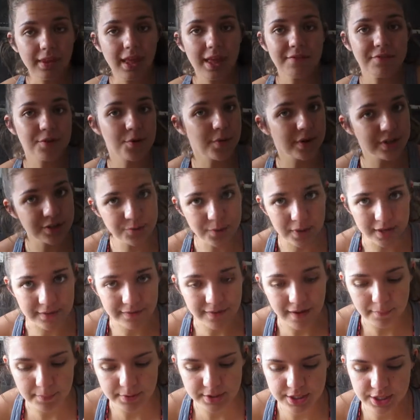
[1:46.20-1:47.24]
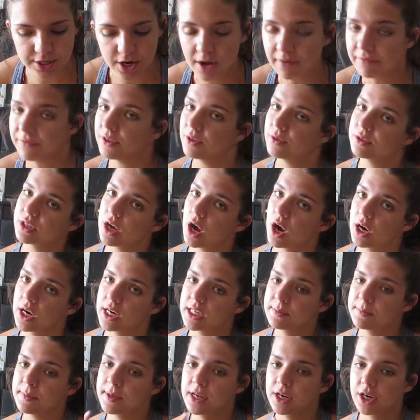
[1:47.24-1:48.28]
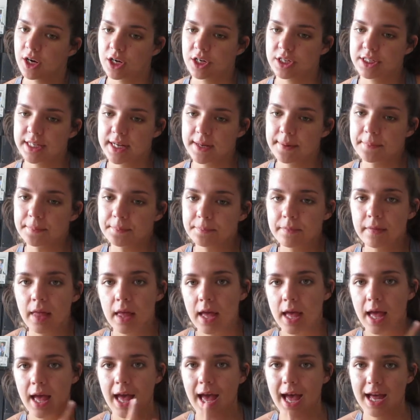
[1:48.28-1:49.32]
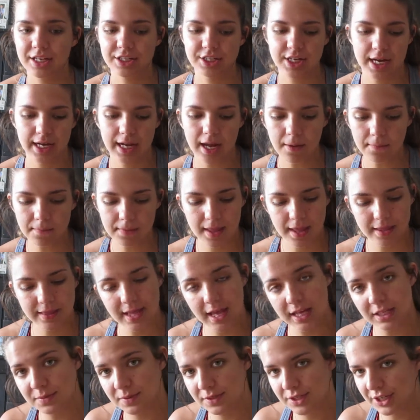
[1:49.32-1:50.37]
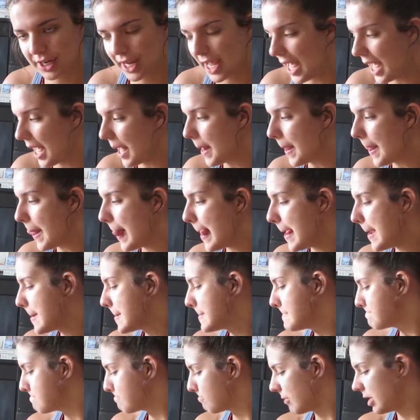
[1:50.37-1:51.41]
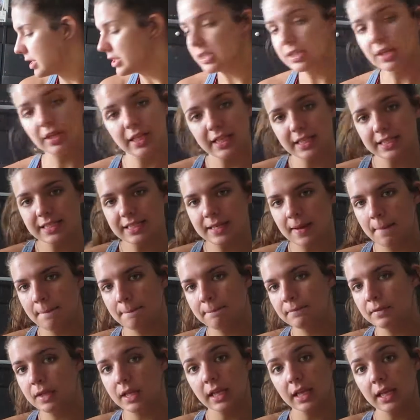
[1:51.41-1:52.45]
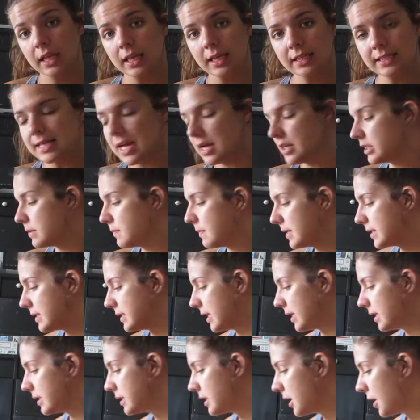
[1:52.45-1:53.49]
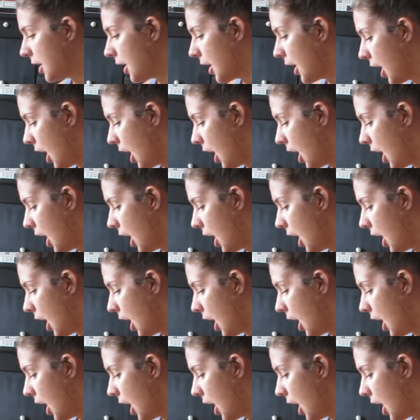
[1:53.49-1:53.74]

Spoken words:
If you want 25% off, use RSP Kirsten at checkout, and that's what you'll get. So let's get down to business.